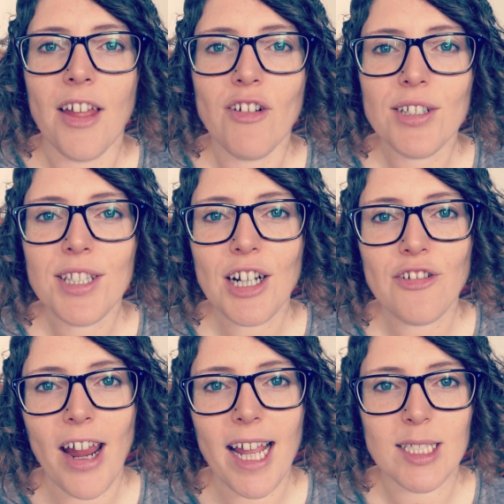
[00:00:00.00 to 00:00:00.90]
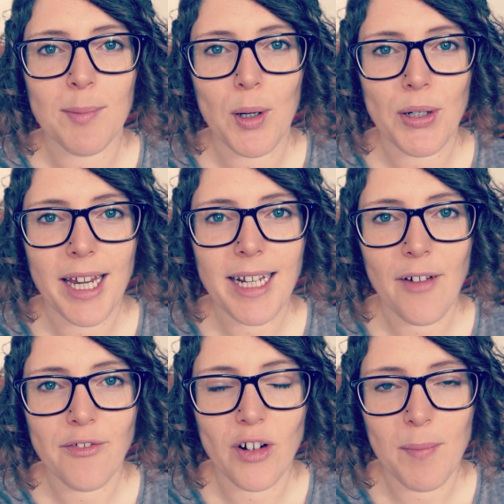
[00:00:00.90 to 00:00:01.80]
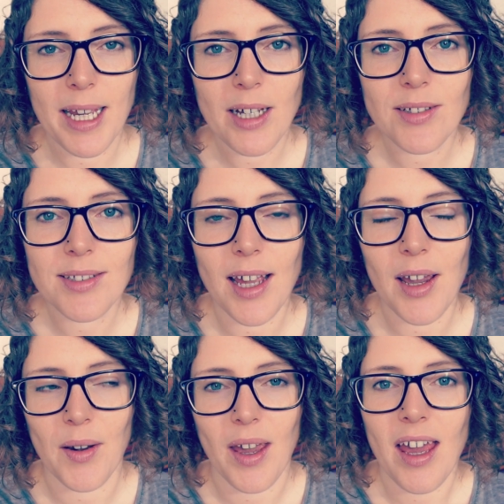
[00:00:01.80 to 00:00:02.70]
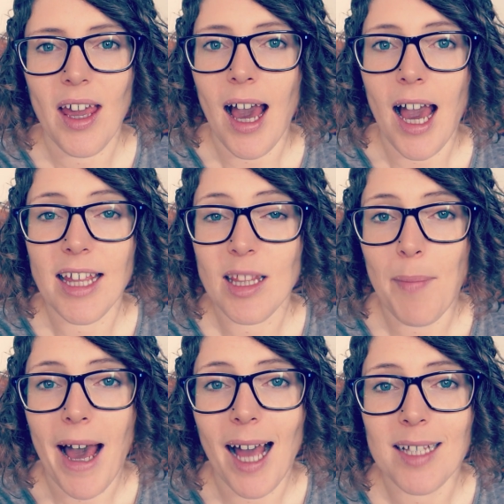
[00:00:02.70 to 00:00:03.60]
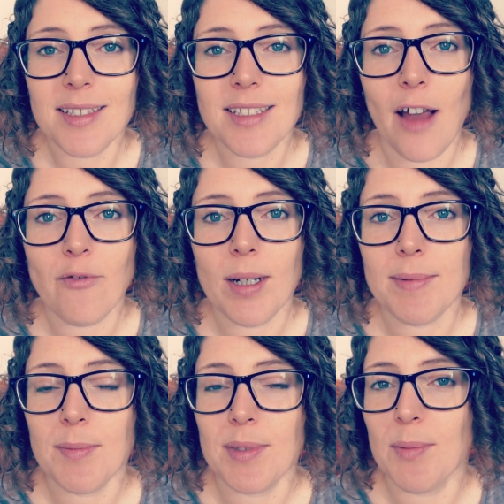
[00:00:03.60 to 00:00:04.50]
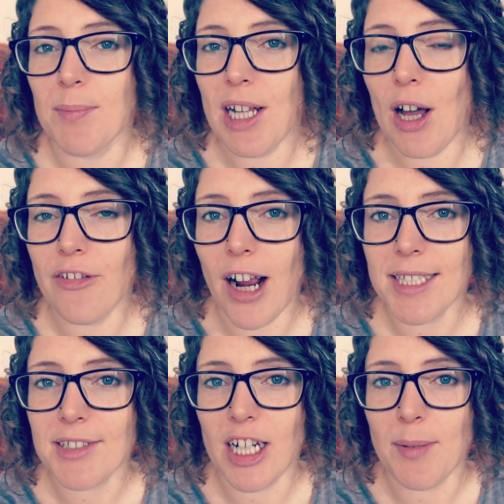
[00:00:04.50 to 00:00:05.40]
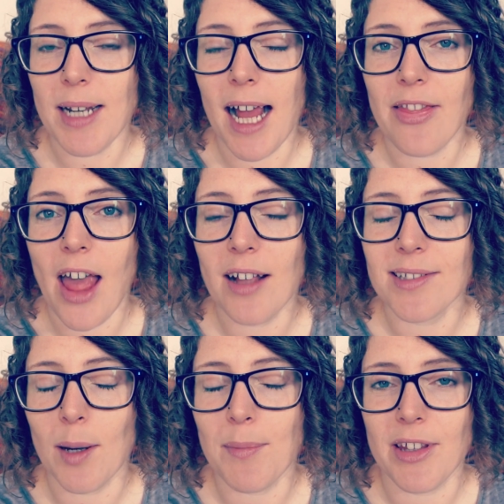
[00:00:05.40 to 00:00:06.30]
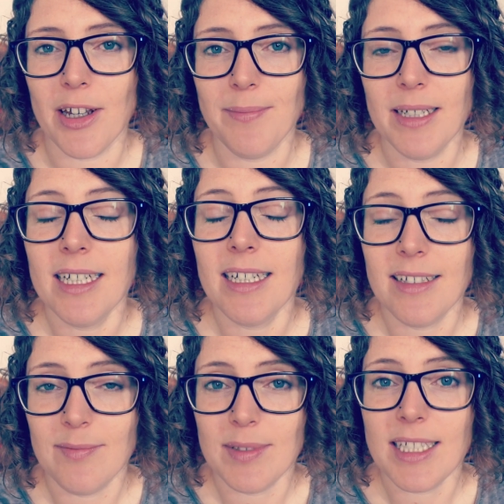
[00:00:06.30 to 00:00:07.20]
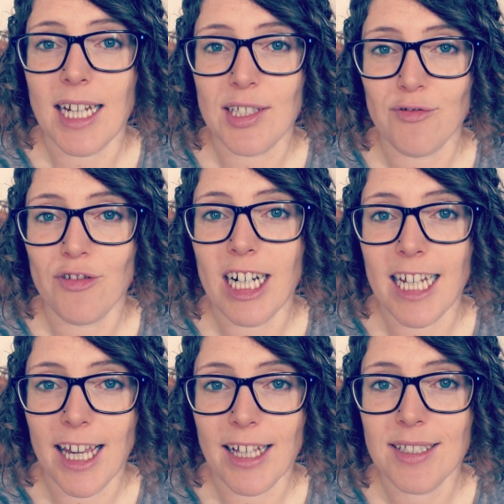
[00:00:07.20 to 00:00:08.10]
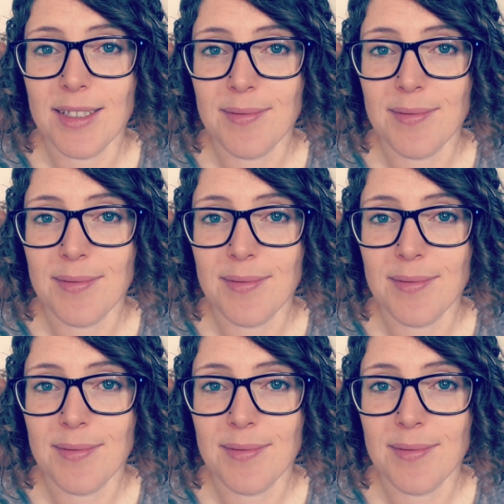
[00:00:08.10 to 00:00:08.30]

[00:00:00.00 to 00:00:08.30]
They're also great as a pudding after a meal. So in the past, I've whipped up some banana ice cream and had that on top of them. Tastes really good.